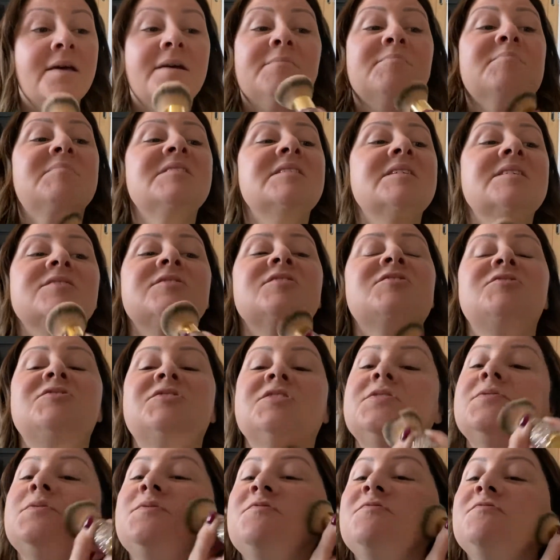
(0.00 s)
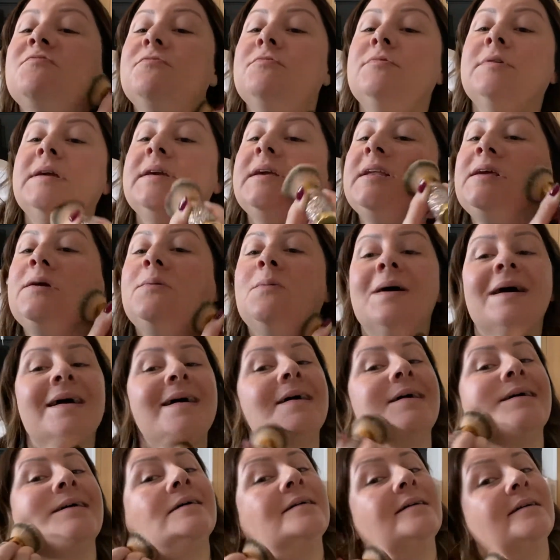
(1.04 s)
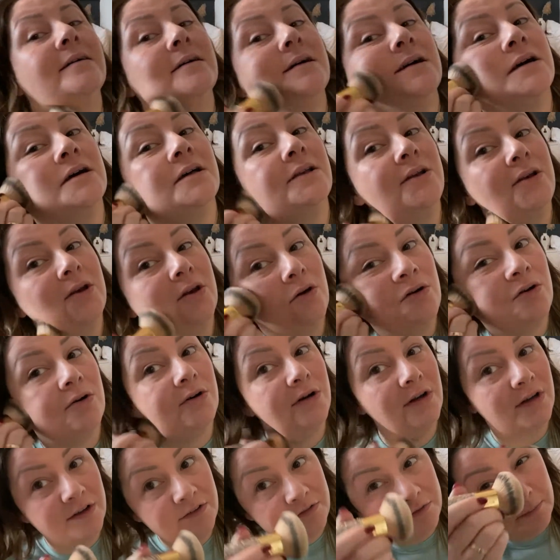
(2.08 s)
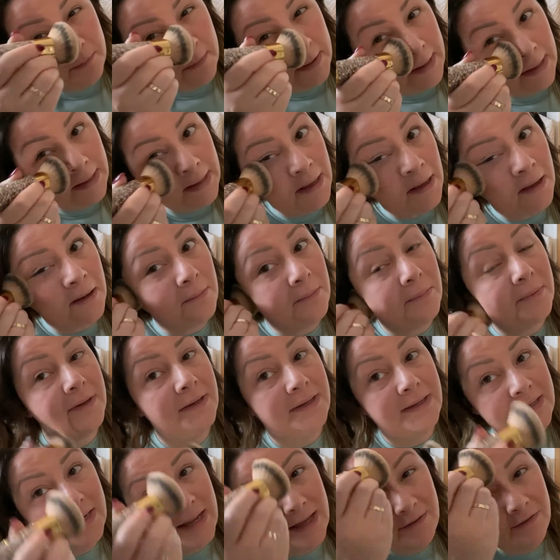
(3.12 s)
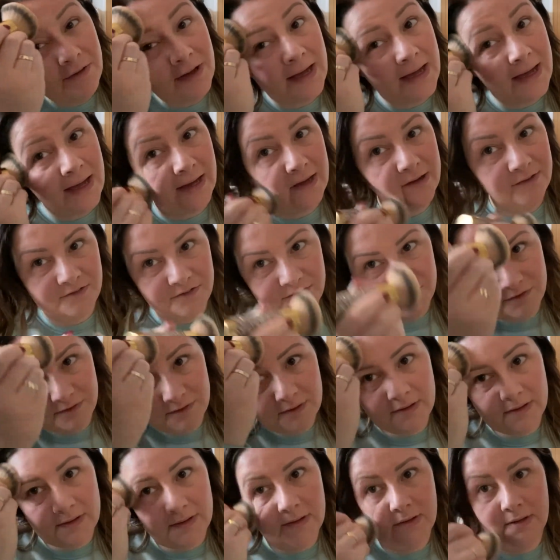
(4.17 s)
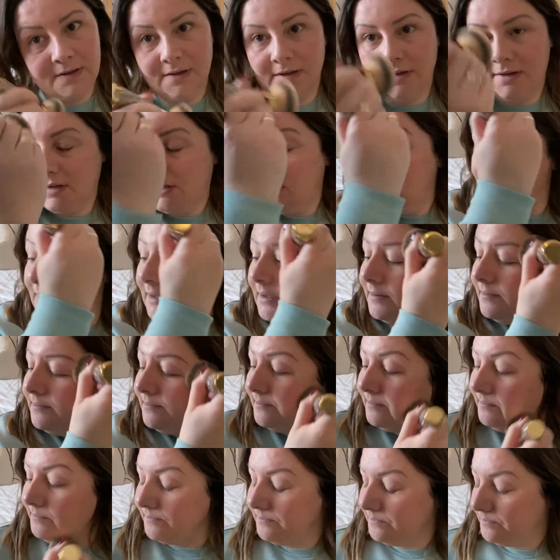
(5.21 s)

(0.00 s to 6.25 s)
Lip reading: because I don't really wear a lot of makeup, never have. And